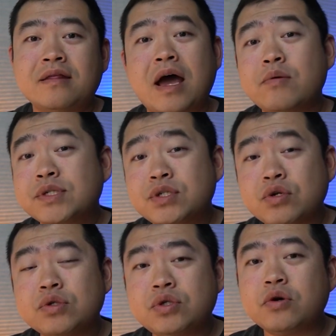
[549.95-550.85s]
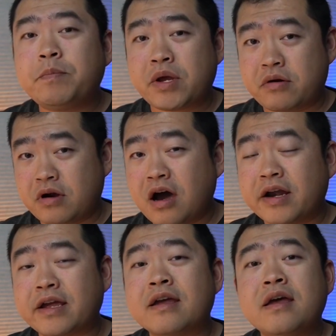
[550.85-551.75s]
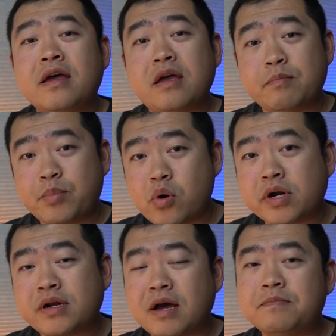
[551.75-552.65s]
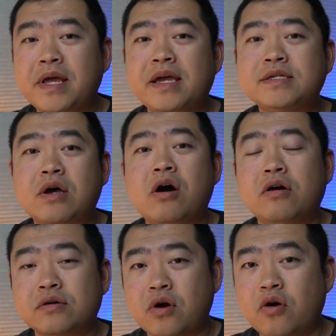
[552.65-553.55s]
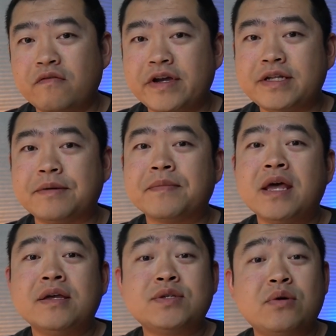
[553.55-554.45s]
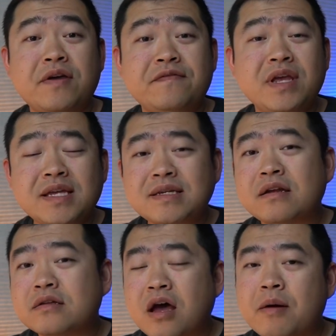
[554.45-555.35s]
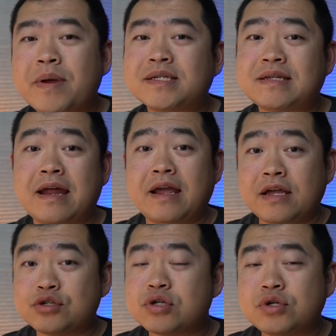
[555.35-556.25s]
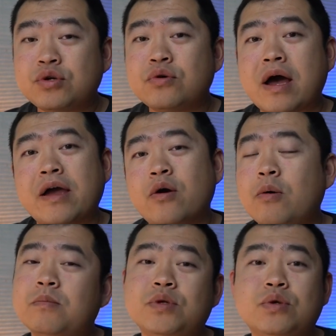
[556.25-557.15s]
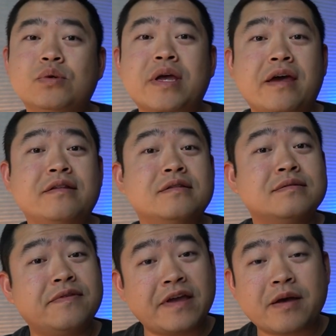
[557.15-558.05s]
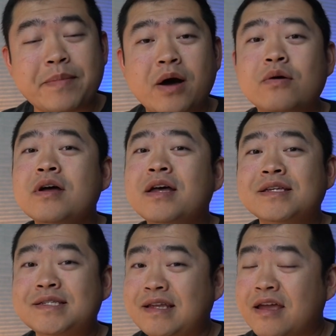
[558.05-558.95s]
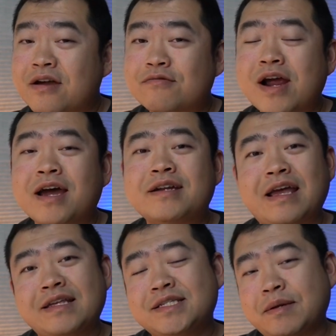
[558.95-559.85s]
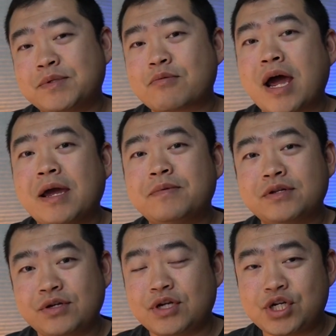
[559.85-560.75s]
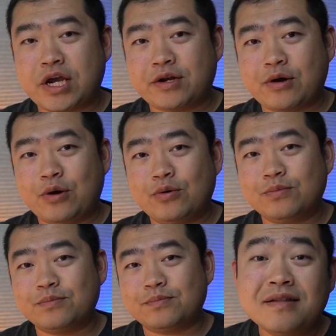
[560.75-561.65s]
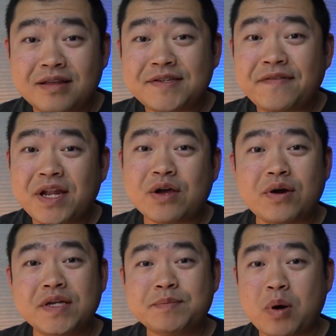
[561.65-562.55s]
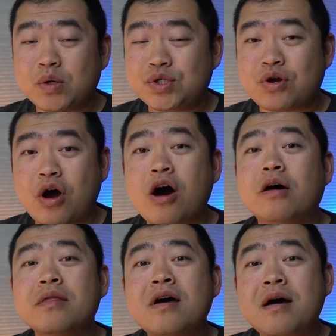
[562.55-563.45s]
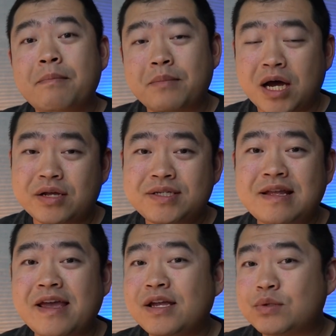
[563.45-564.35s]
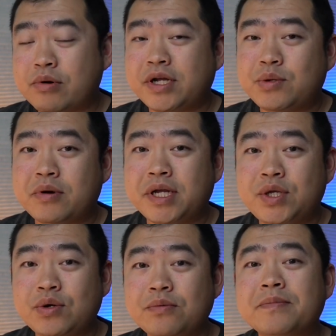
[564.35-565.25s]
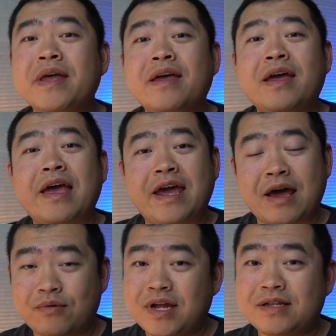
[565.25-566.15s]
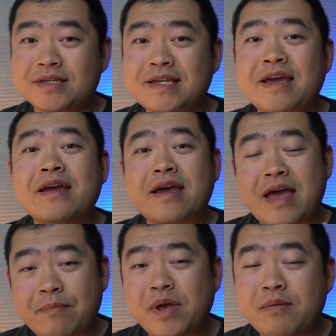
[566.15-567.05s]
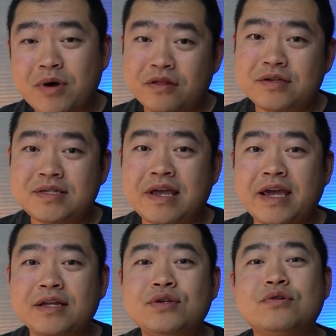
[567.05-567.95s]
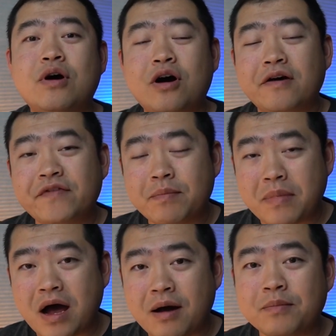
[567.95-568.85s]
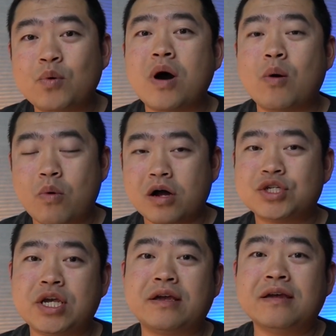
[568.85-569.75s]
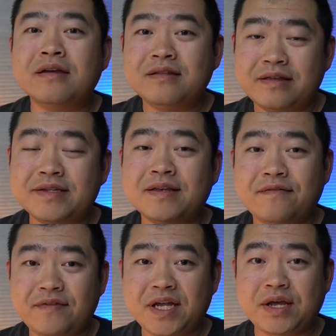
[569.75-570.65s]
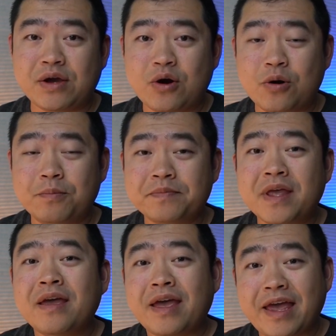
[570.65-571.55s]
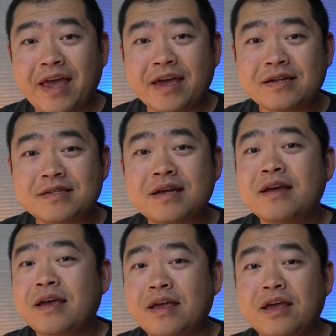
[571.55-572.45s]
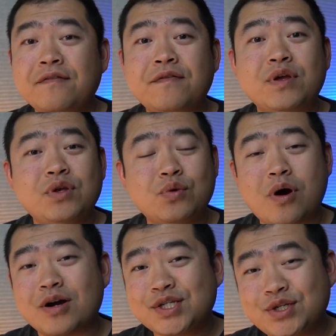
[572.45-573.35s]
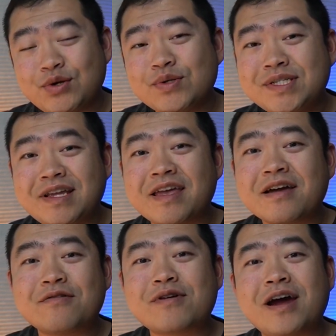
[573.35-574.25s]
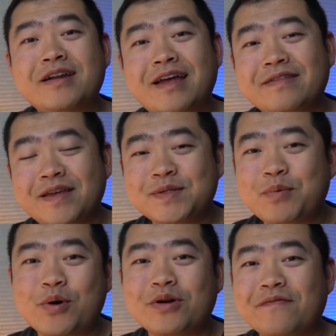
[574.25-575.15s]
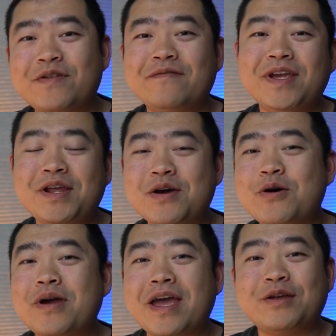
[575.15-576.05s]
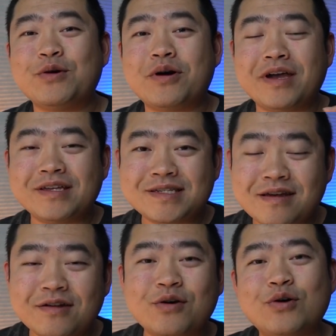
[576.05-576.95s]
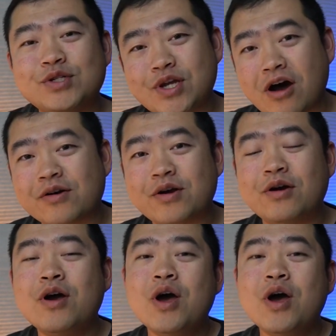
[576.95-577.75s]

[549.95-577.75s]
Now, I will still do periodic important updates on COVID. So if these are the topics that interest you, I hope you can think about sticking around and subscribe to the channel. This video is posted on Mother's Day 2022 and I would like to say Happy Mother's Day to all of the mom who are watching this video. And if you are still sticking around at this point of the video and you are a son or daughter